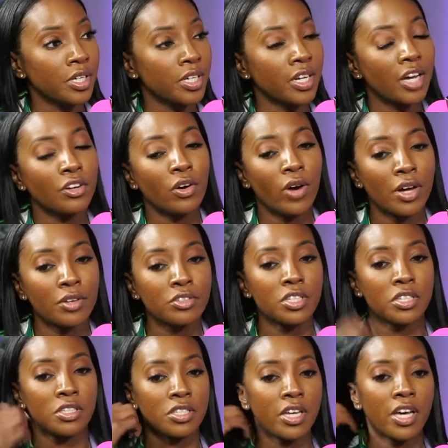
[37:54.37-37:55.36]
And I know I
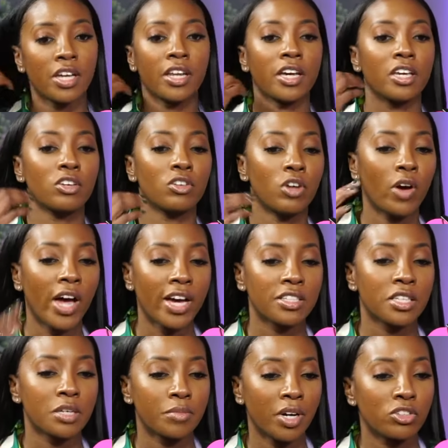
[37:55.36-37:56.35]
did say like you know
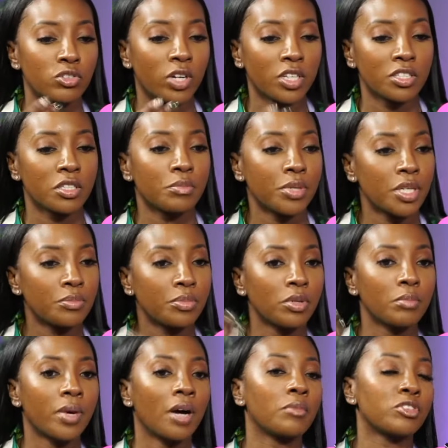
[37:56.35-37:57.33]
asking my trusted people
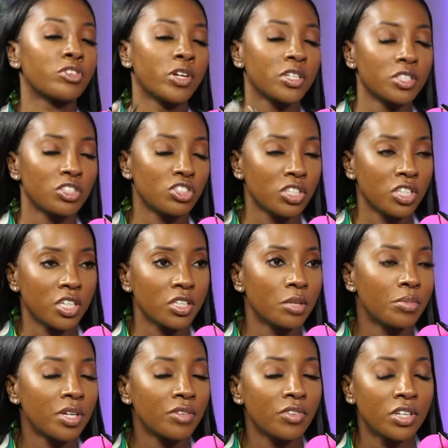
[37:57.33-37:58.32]
about transitioning and the
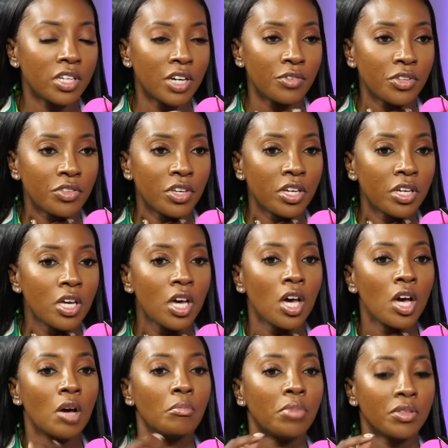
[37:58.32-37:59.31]
pivot and everything,
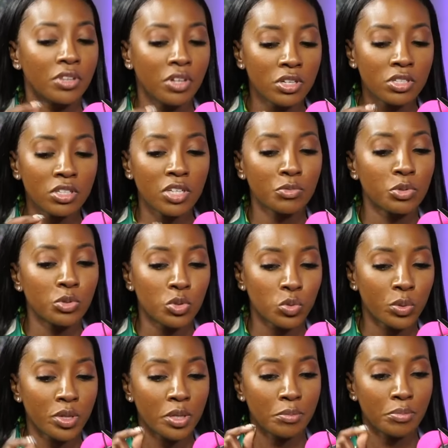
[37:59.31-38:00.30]
but there's a difference
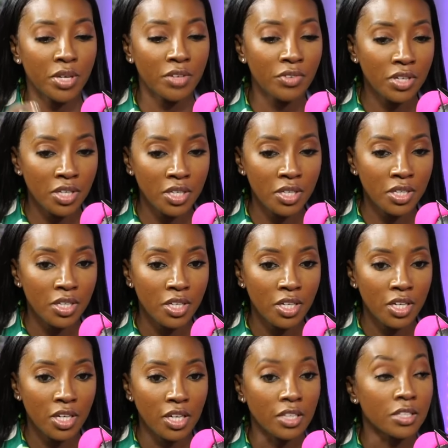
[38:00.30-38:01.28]
between pivoting
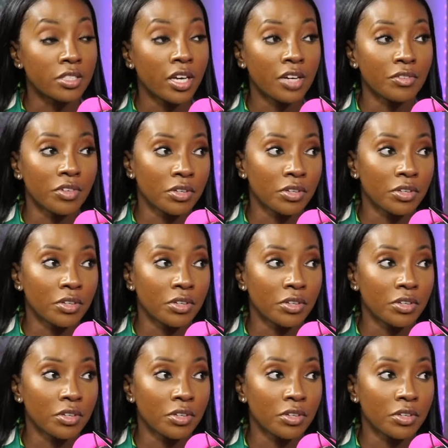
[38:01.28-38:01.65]
and saving